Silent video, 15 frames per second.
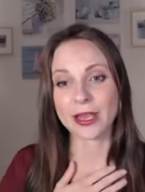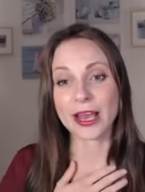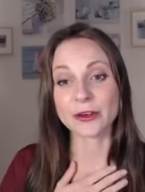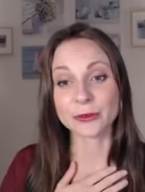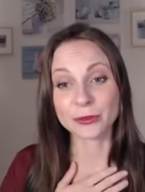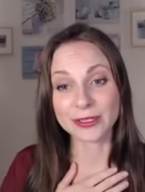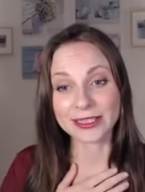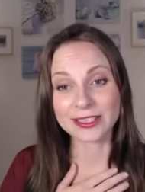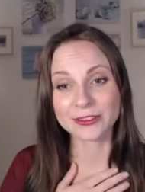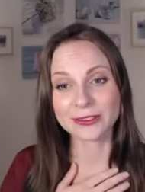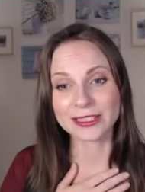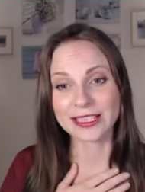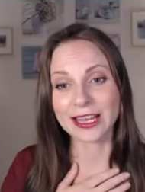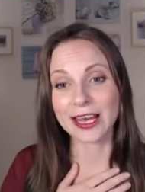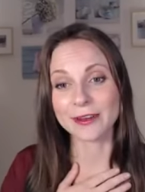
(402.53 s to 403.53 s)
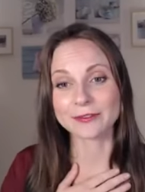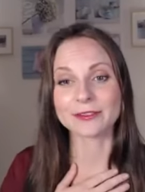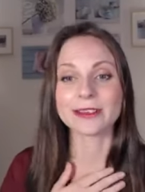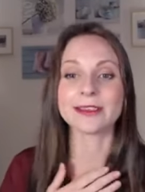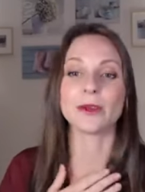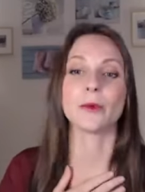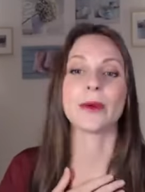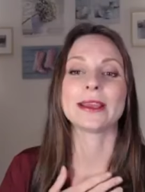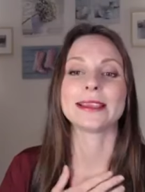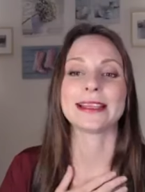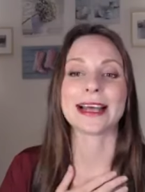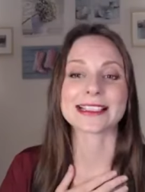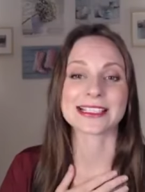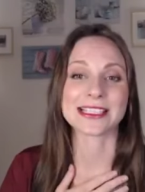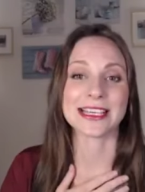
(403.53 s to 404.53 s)
I really, really love the way that
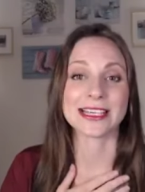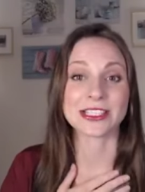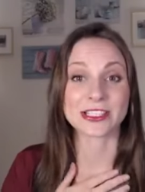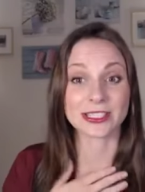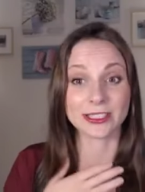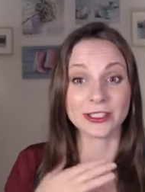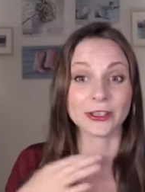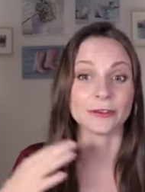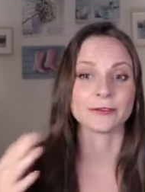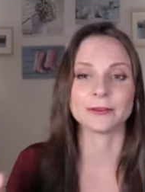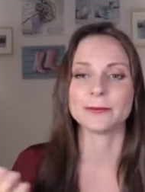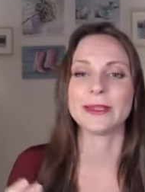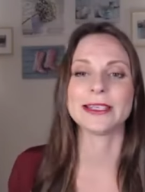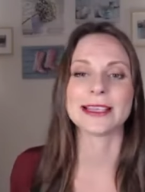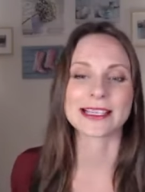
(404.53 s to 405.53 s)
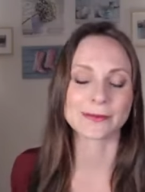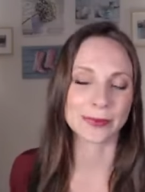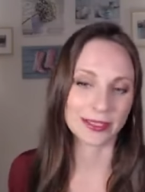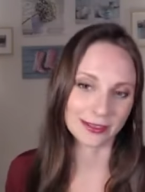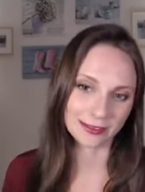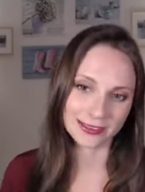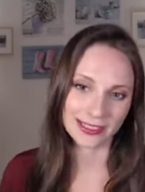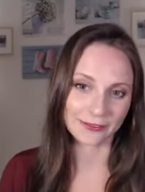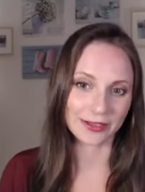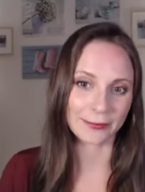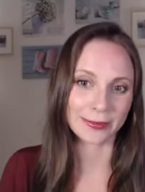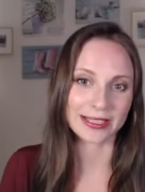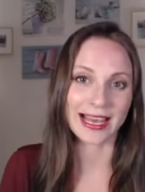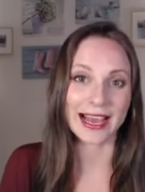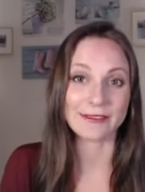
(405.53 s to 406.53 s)
has changed. For me, it has been something I've
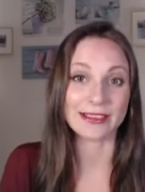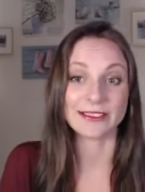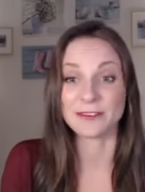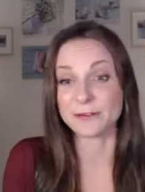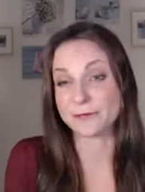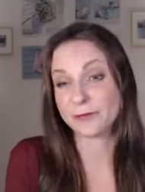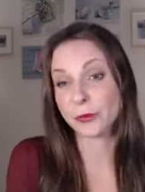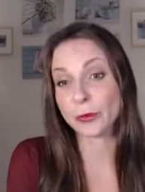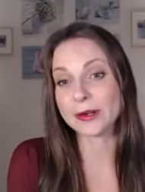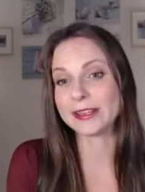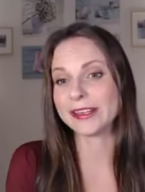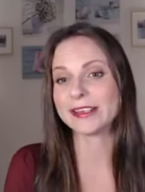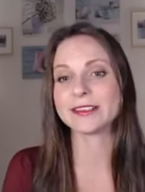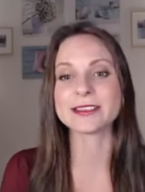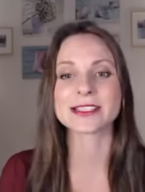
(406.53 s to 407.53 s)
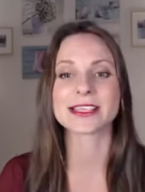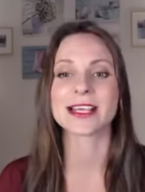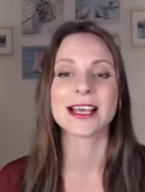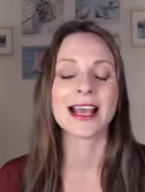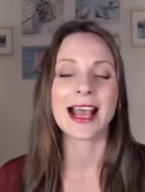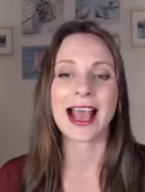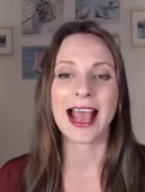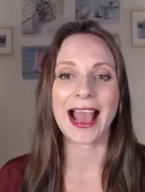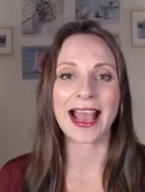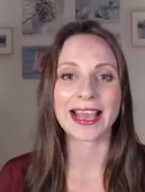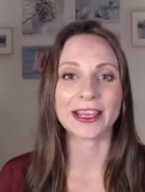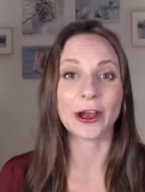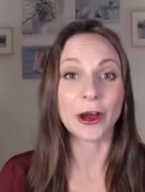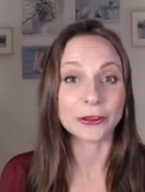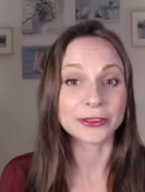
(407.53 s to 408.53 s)
been having for 4 years.
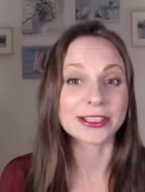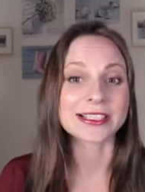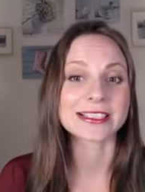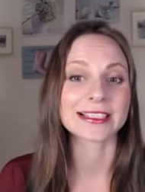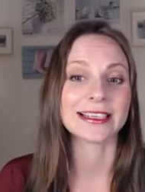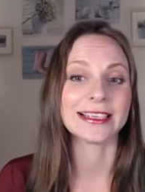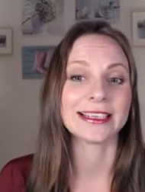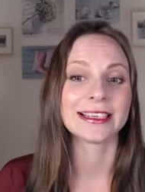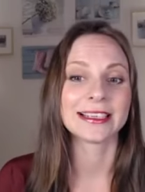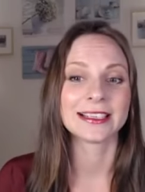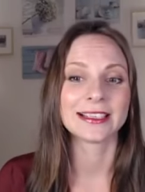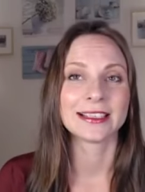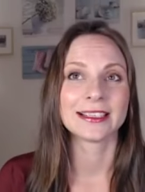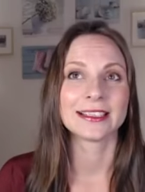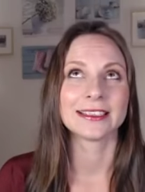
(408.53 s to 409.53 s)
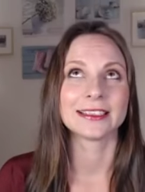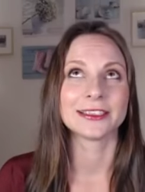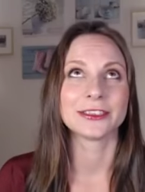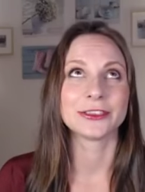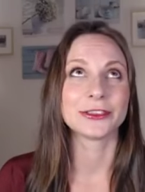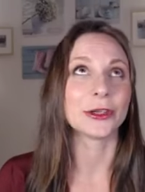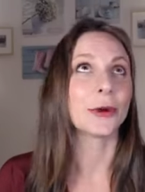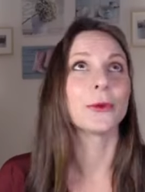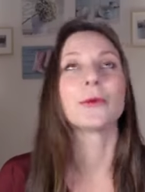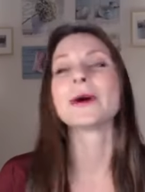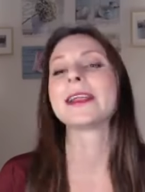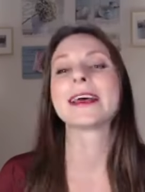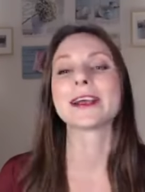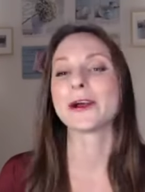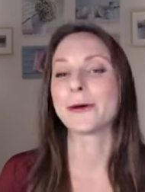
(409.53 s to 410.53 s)
I honestly don't
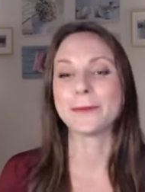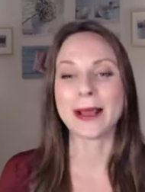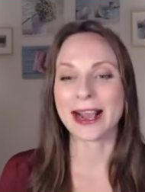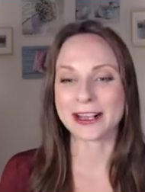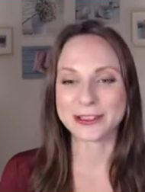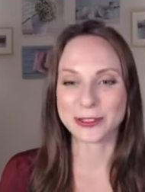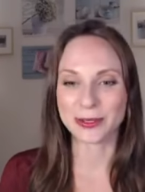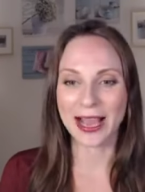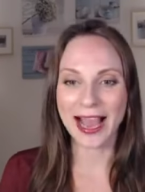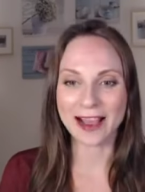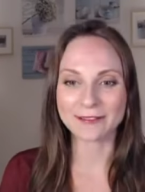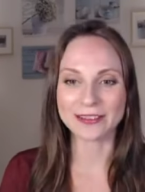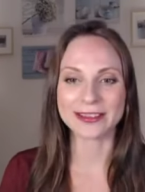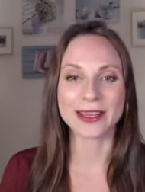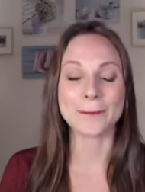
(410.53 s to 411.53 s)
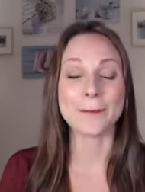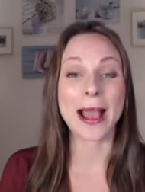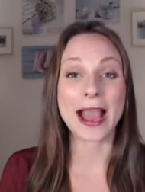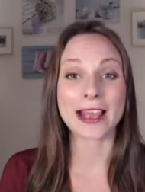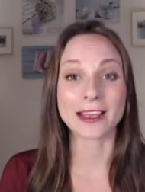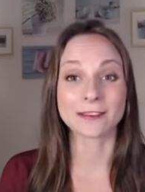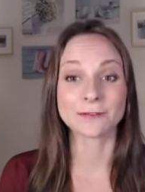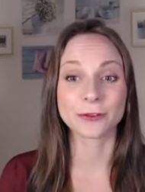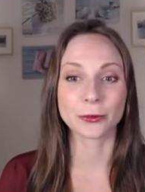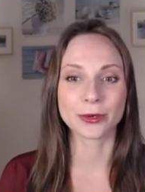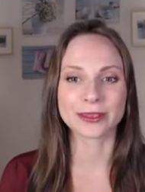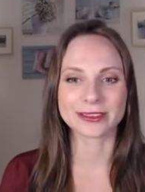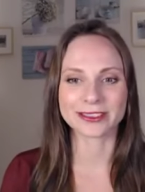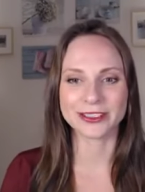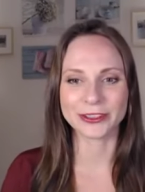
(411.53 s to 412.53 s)
want to go back to having the back and
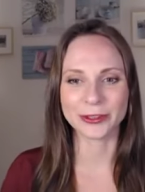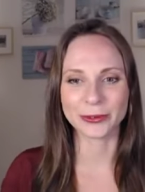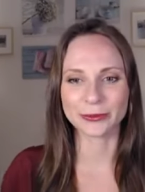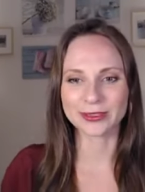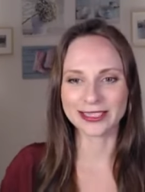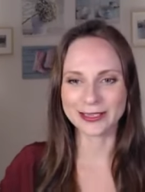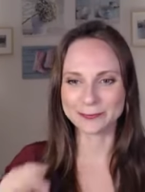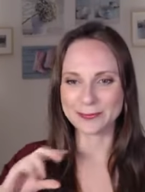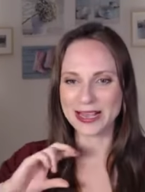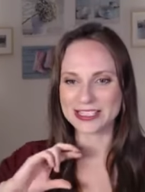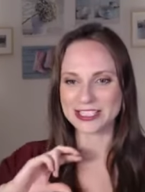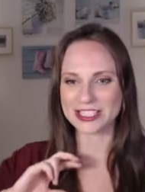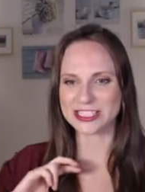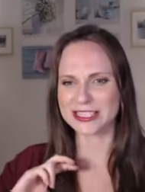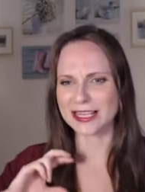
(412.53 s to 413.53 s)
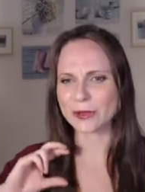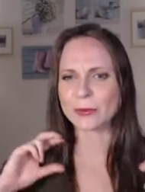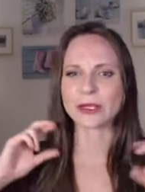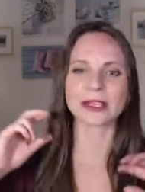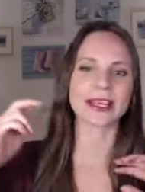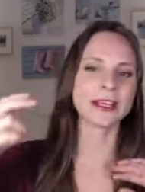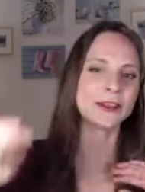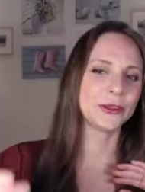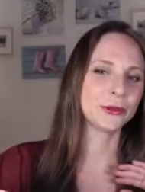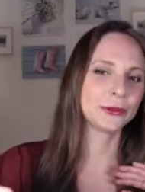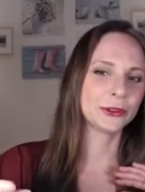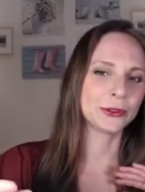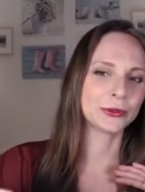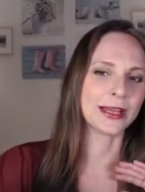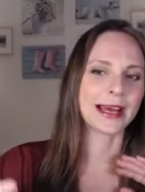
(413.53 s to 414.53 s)
forth, in messages like, when can you
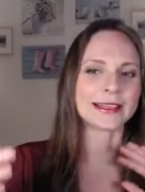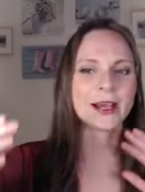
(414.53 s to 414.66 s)
do that?